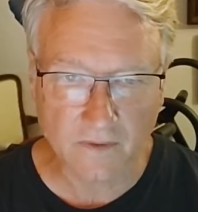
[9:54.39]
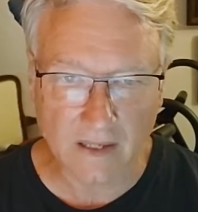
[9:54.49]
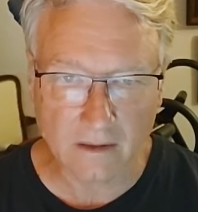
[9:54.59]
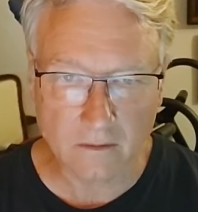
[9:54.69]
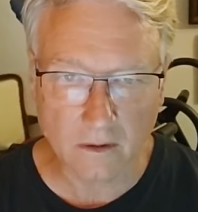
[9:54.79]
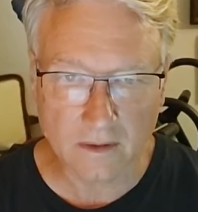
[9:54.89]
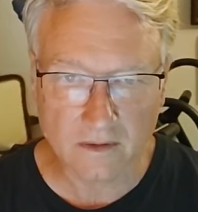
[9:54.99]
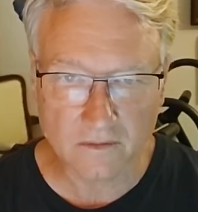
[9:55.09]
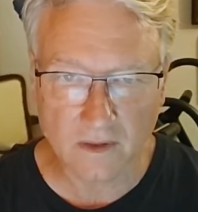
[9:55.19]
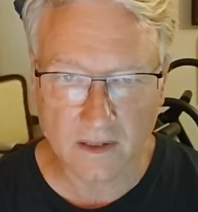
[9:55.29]
Fight along
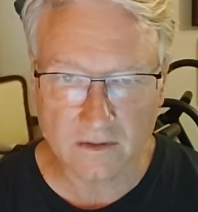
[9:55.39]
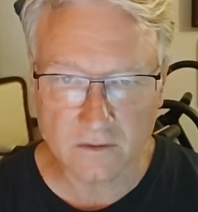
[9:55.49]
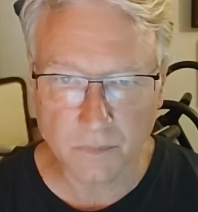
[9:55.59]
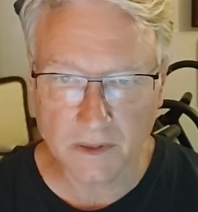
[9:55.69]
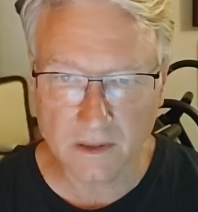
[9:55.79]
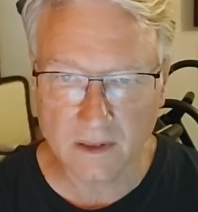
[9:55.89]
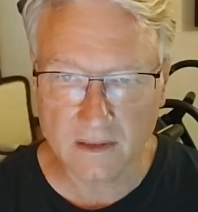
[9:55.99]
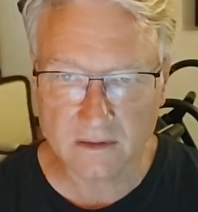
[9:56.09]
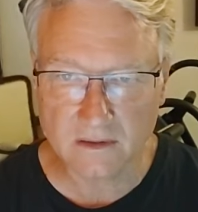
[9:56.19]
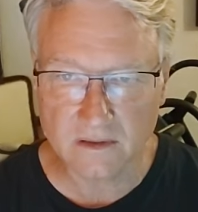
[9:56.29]
his side. Speak
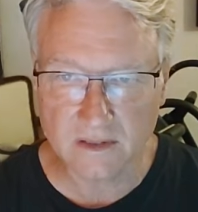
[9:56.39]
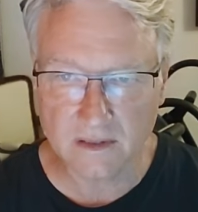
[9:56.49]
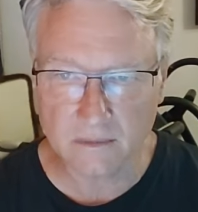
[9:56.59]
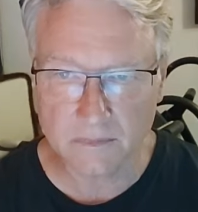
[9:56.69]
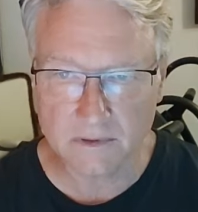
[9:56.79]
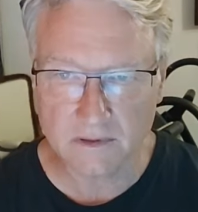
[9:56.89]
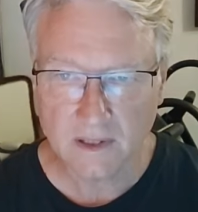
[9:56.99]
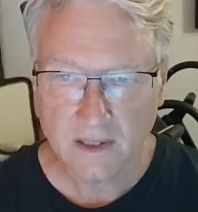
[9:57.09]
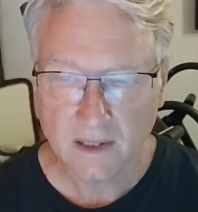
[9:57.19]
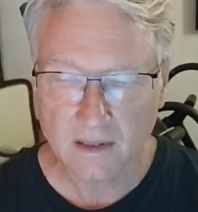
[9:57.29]
against the demons
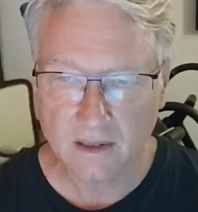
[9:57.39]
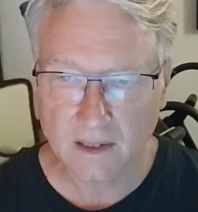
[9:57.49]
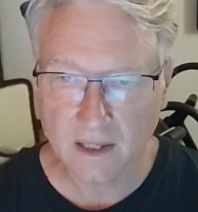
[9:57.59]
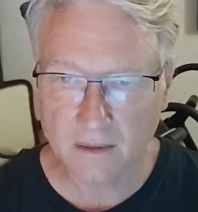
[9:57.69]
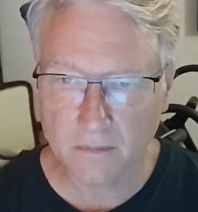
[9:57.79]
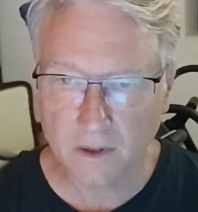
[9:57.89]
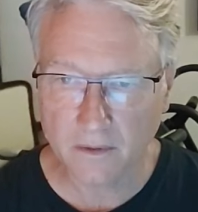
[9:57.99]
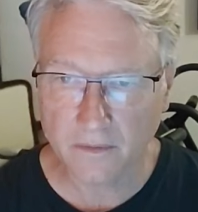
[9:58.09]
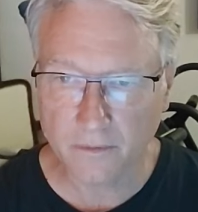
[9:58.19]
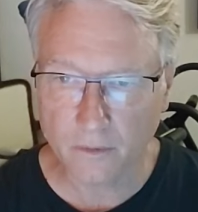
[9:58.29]
in the name
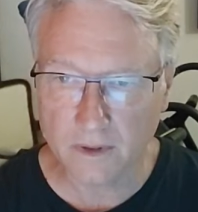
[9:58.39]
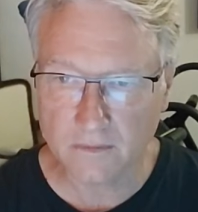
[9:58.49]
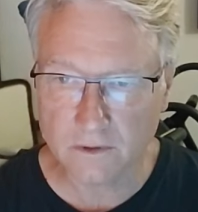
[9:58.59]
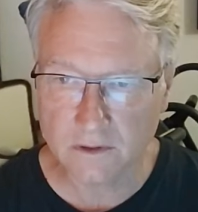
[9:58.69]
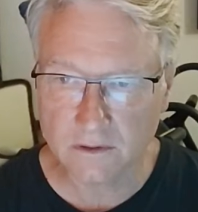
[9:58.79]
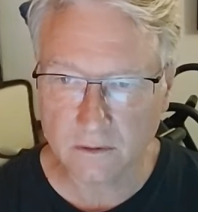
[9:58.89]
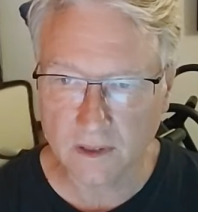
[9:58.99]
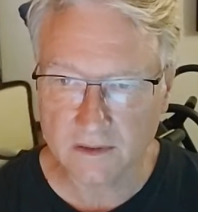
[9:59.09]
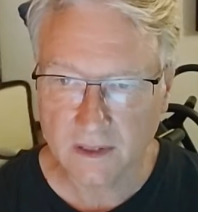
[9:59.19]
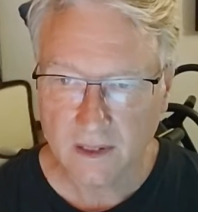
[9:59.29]
of authority of Jesus
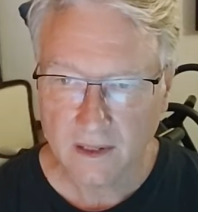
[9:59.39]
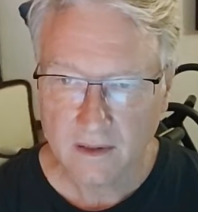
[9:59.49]
Christ.